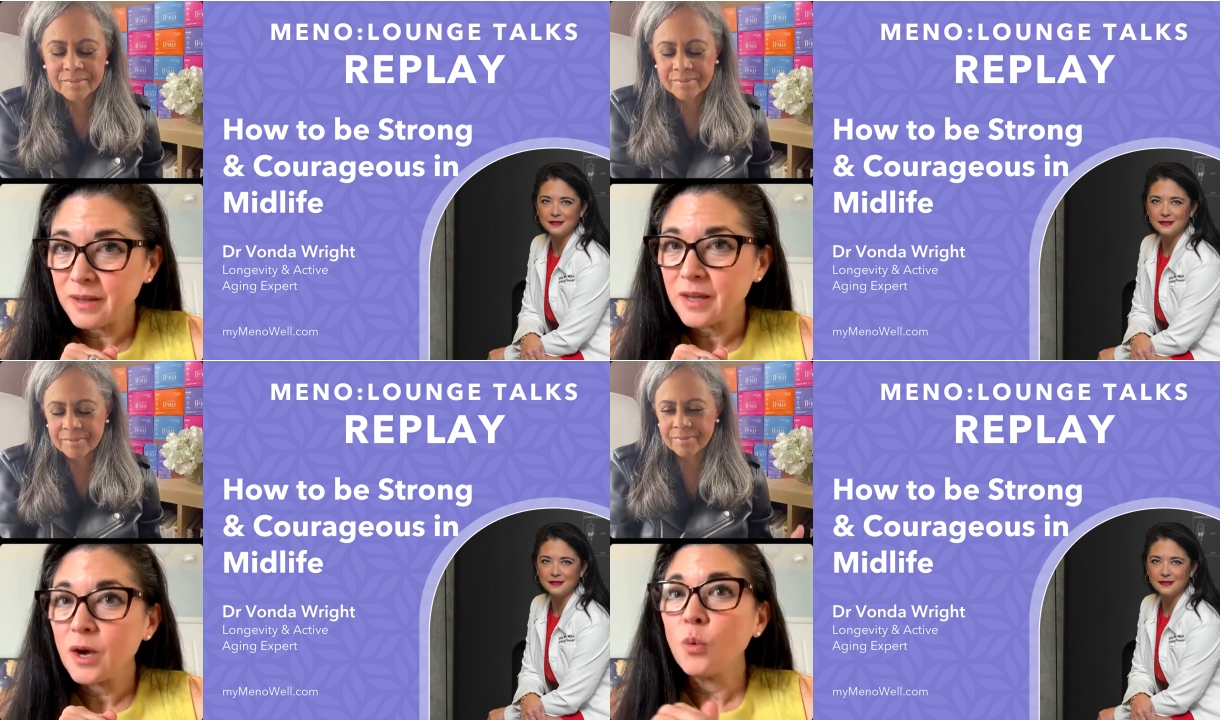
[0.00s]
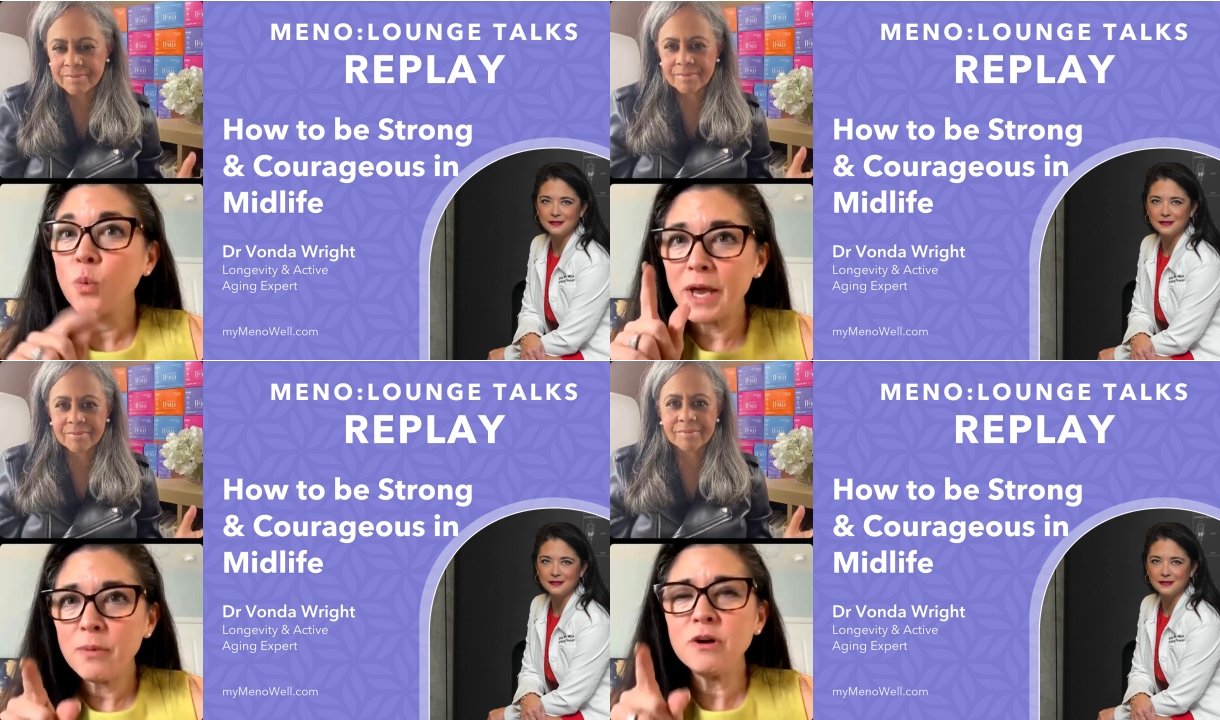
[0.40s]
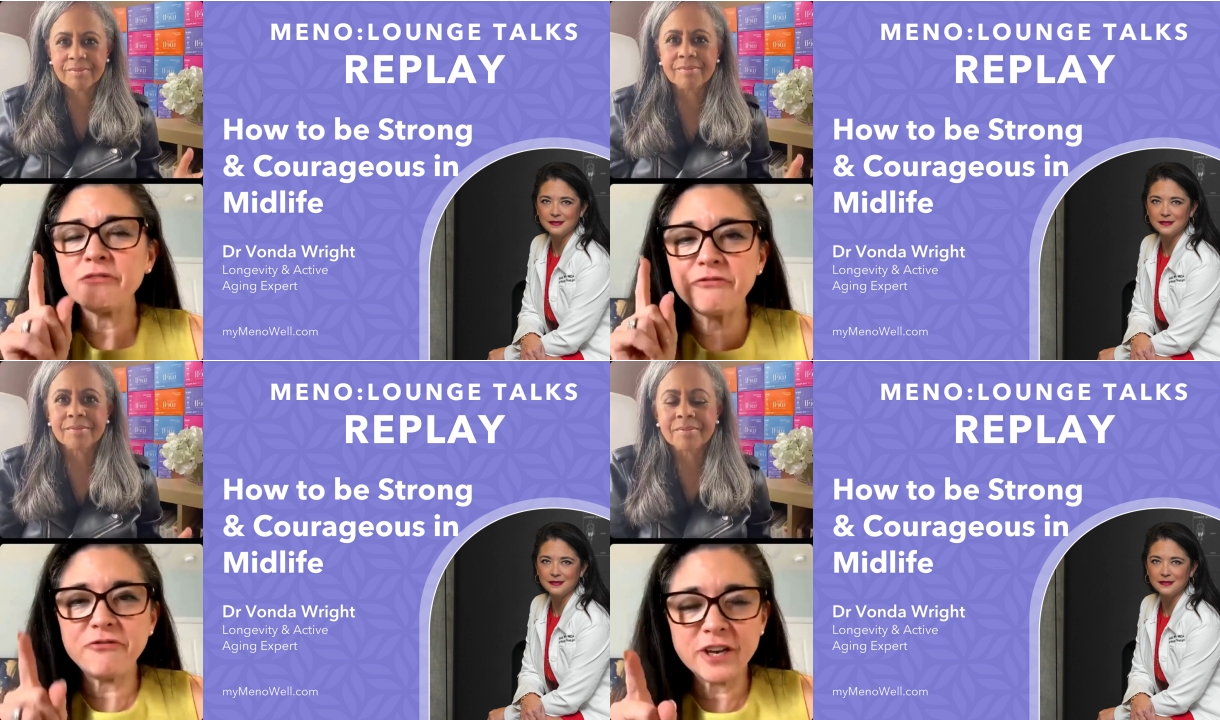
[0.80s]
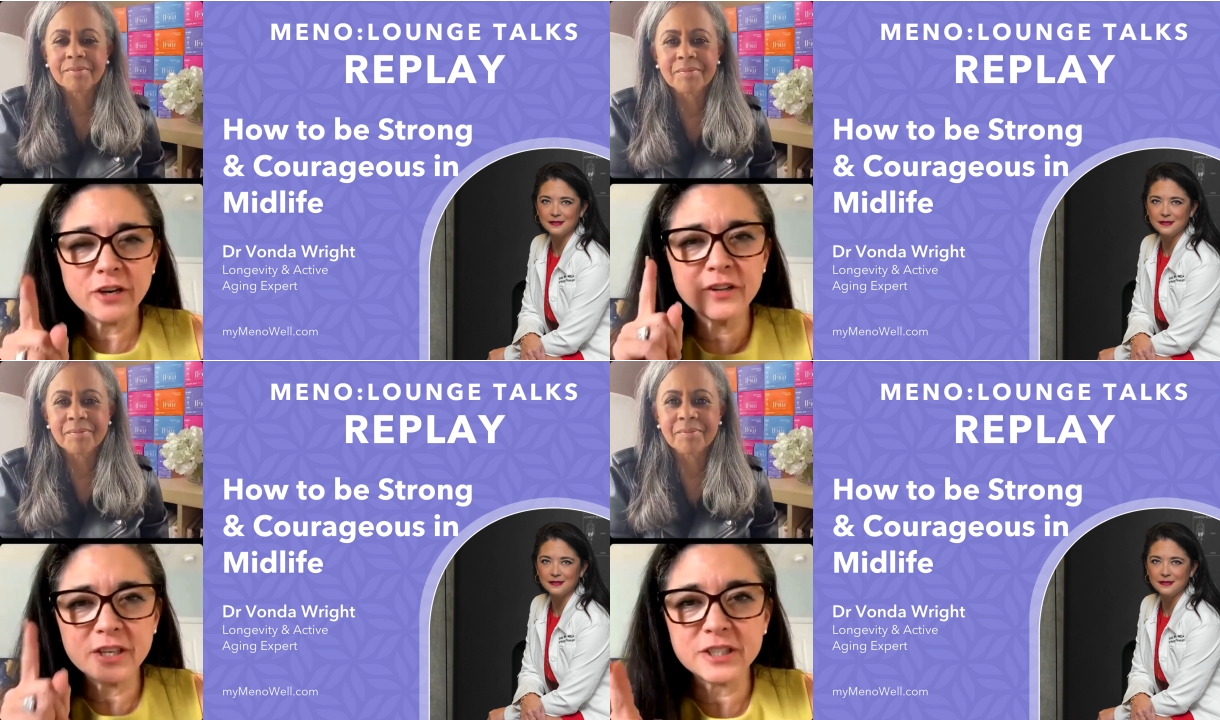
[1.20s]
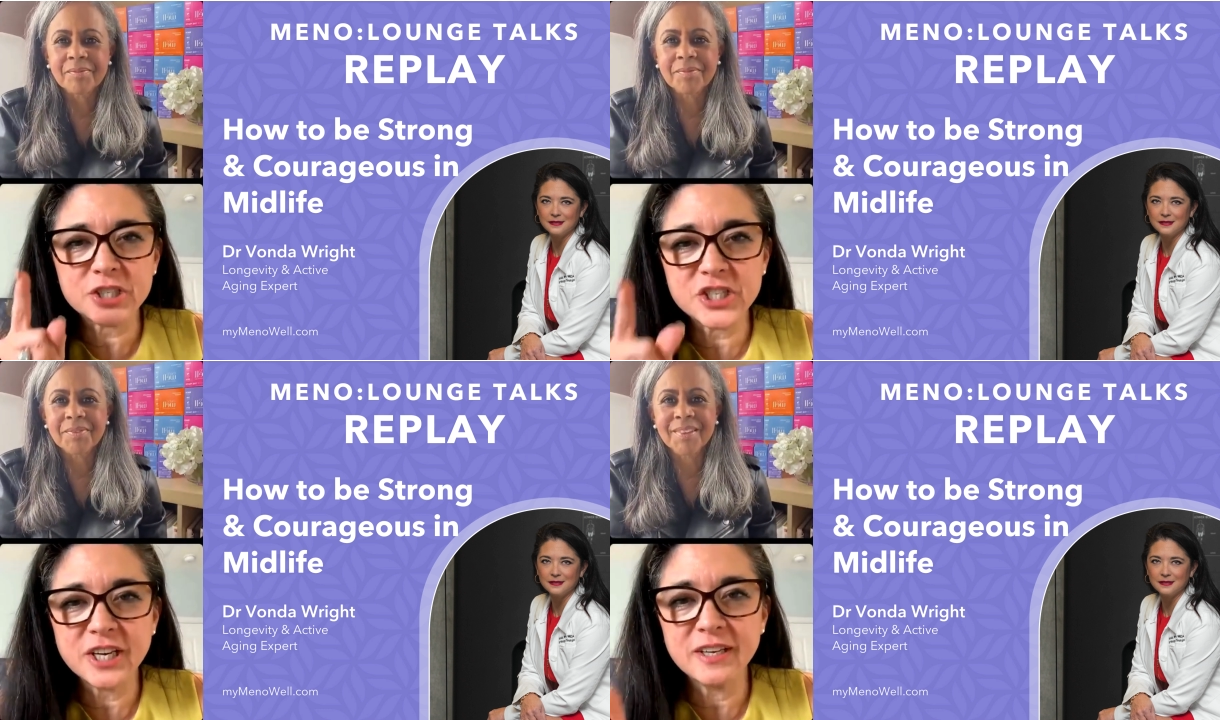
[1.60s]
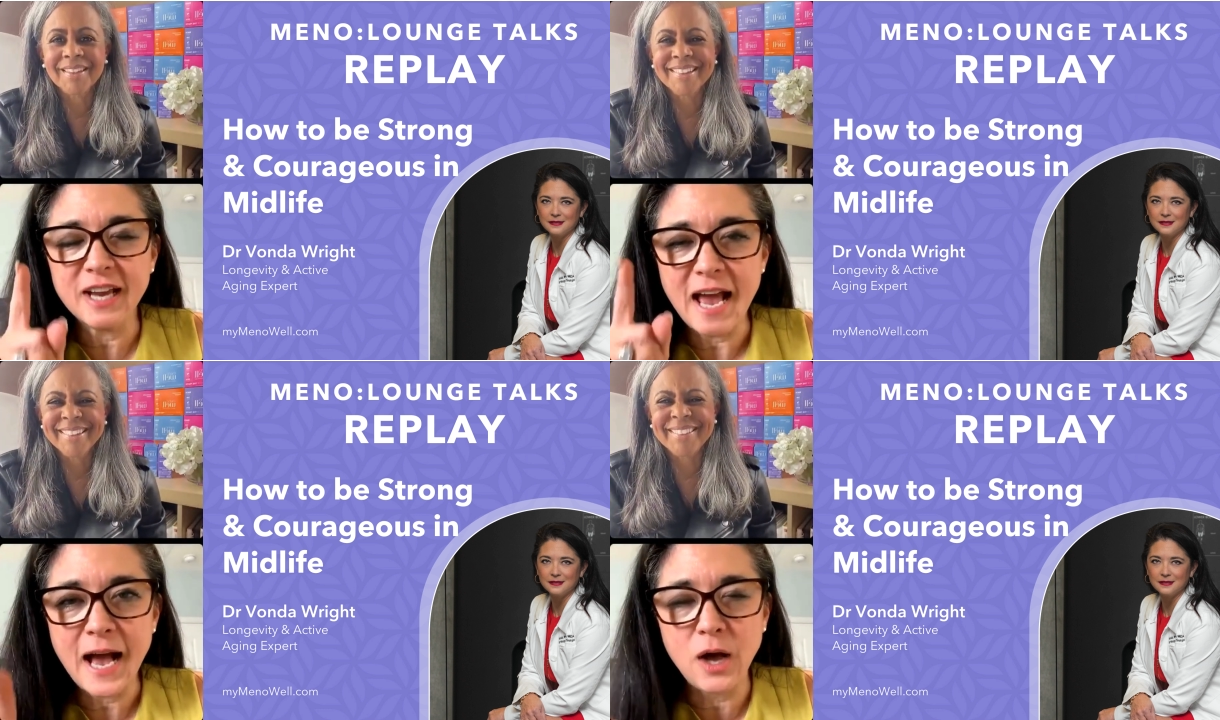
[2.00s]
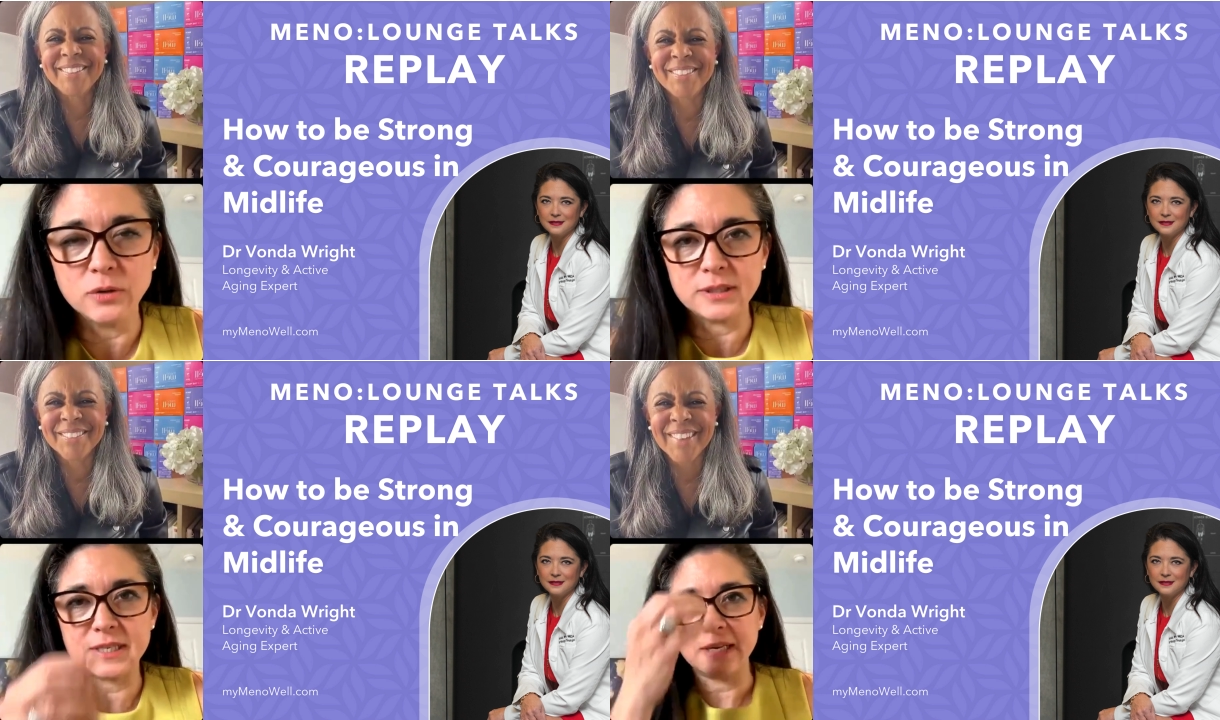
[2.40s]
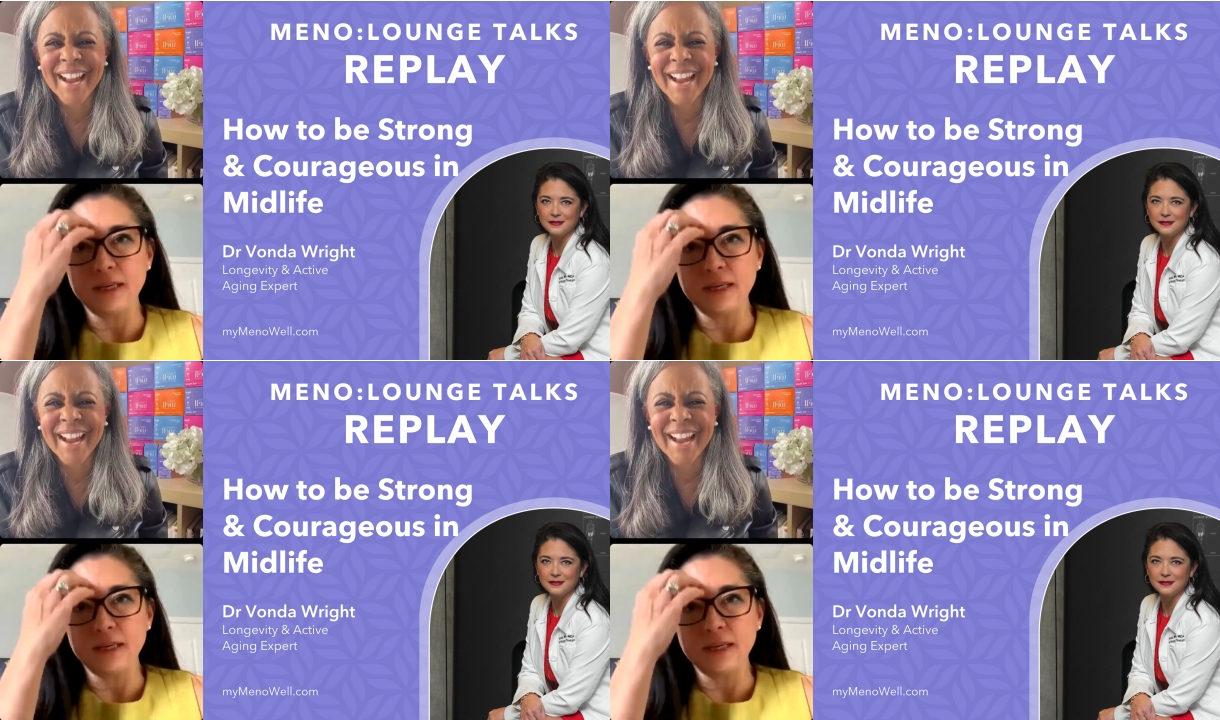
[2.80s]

Speaker 1: we will figure this shit out.